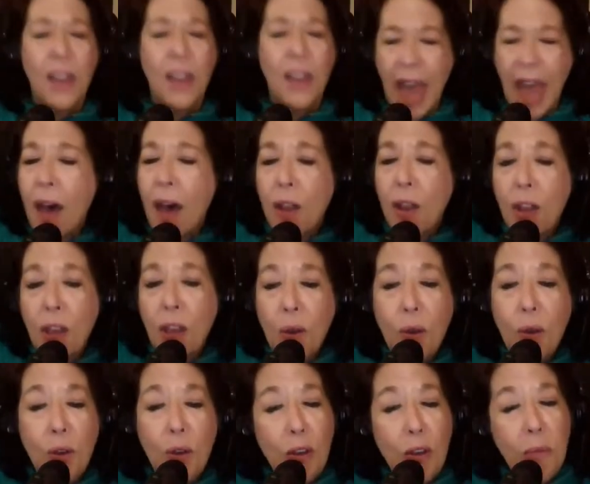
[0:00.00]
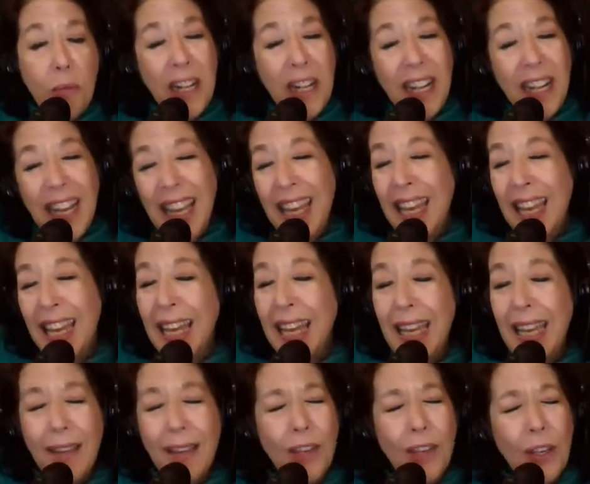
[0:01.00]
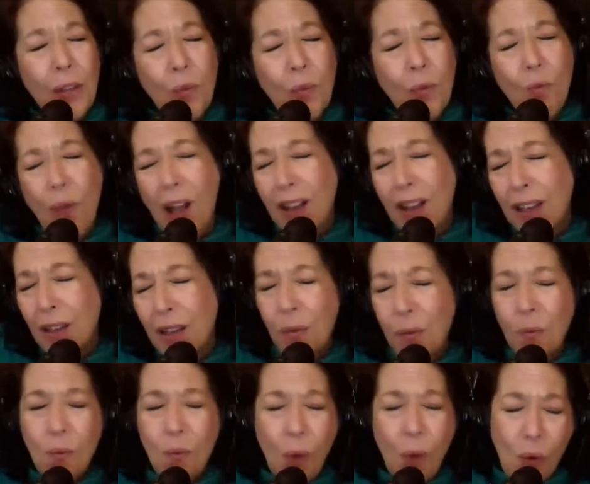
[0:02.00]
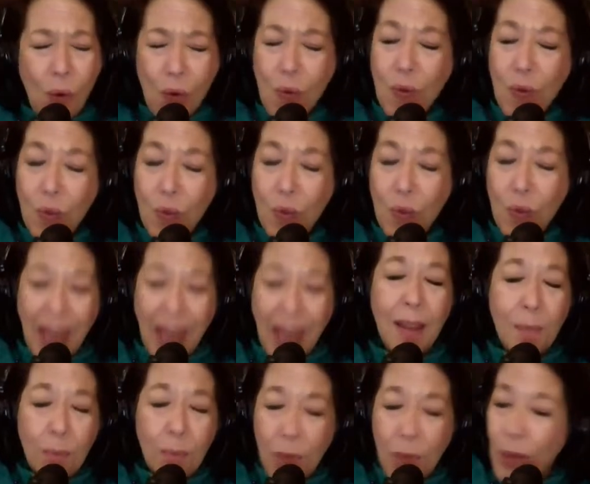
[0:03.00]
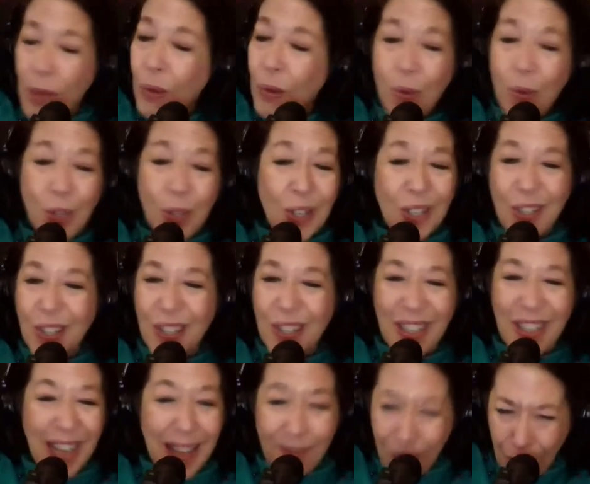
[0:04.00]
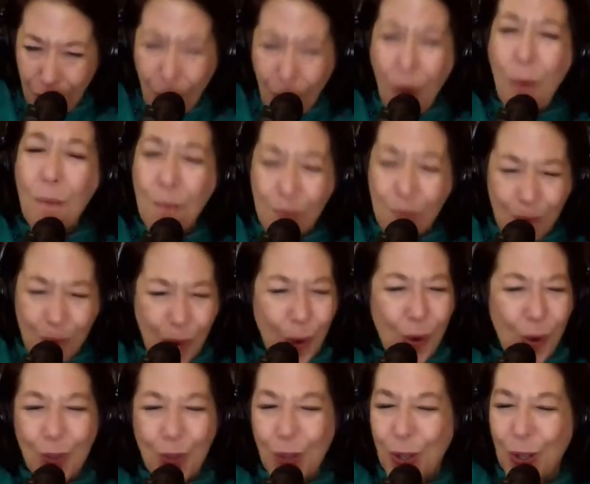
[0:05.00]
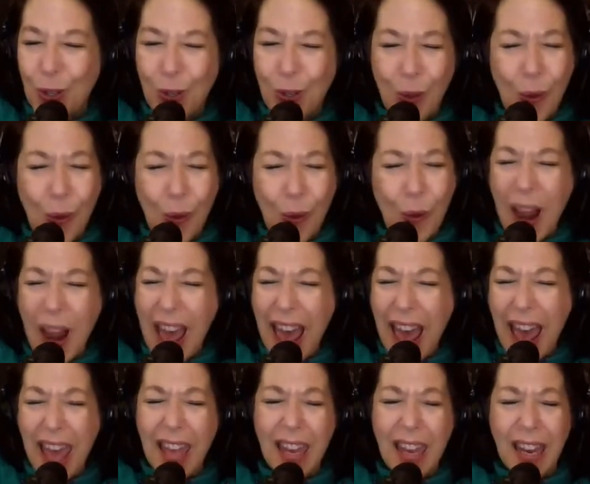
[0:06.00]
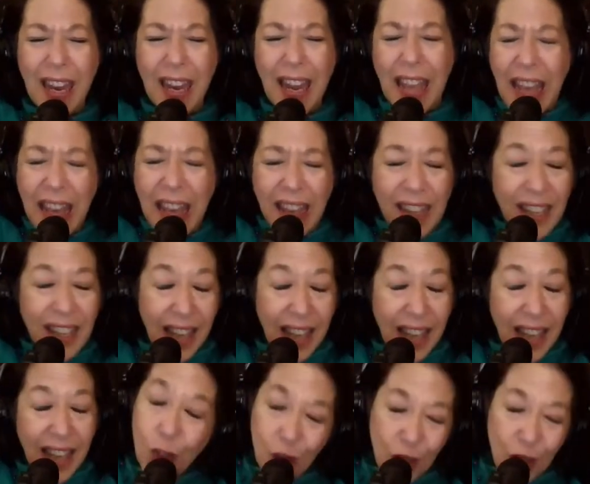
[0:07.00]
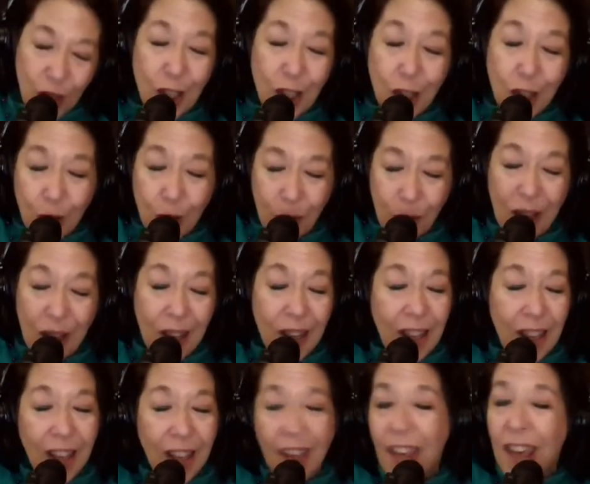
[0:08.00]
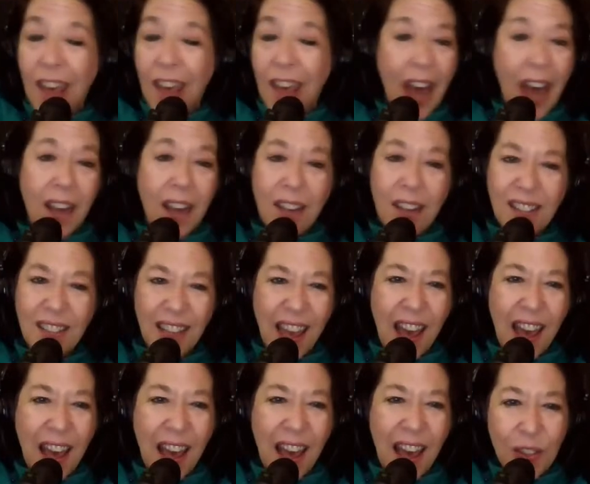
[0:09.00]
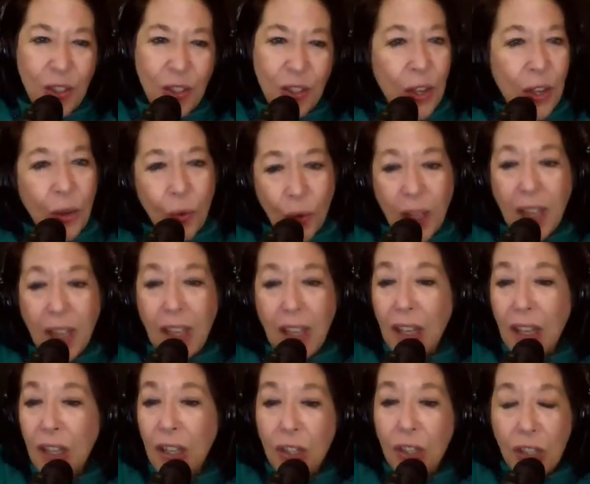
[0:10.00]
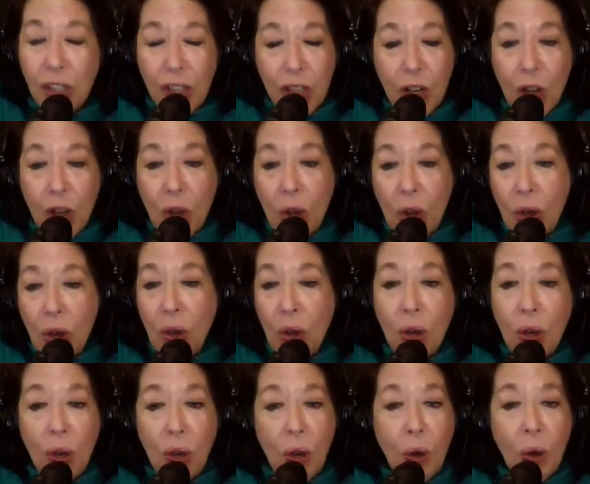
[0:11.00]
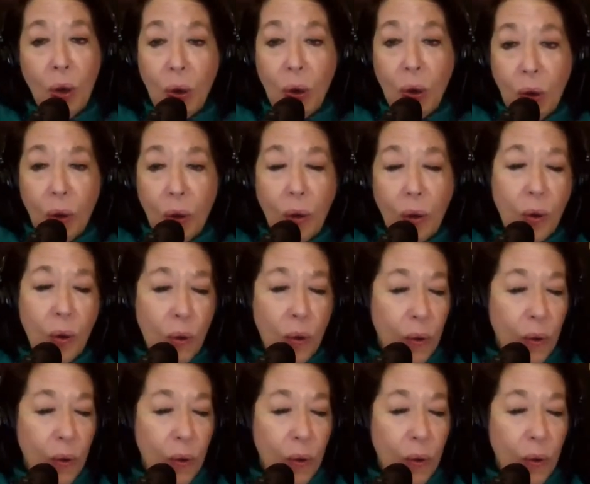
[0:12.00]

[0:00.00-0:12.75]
Now do you believe in rock and roll? Can music save your immortal soul? And can you teach me how to dance real slow?